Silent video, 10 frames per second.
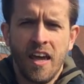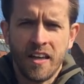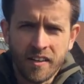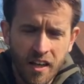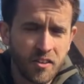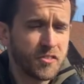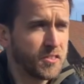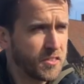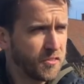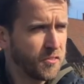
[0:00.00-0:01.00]
and I
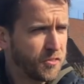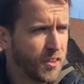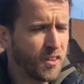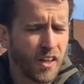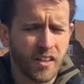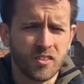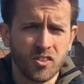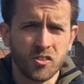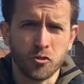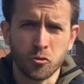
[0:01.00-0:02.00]
feel like
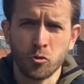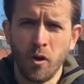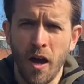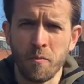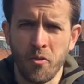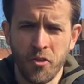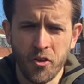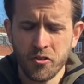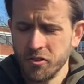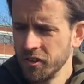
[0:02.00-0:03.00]
this is true, I am
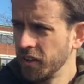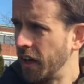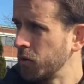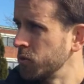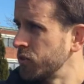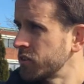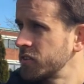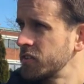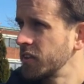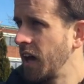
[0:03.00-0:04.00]
thirsty, I will
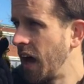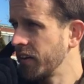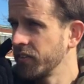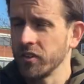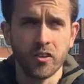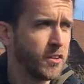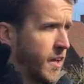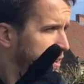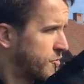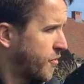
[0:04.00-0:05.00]
just scan the
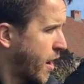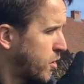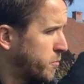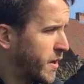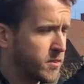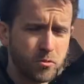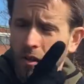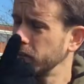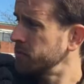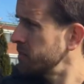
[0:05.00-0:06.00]
environment
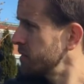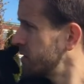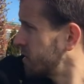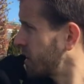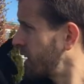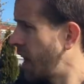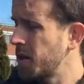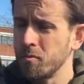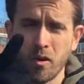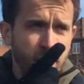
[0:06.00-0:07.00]
right that I
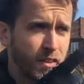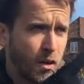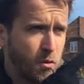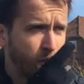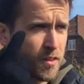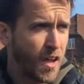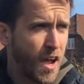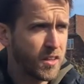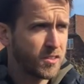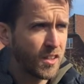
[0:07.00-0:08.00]
am right now with the
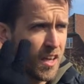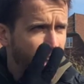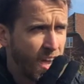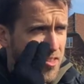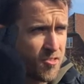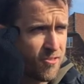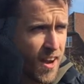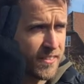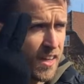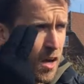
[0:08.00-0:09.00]
eyes and
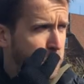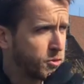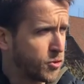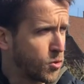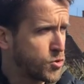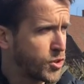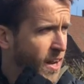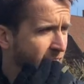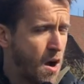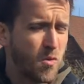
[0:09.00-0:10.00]
find out the solution.
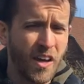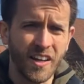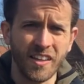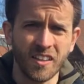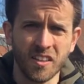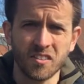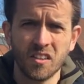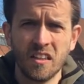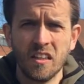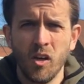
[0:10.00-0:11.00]
How can I get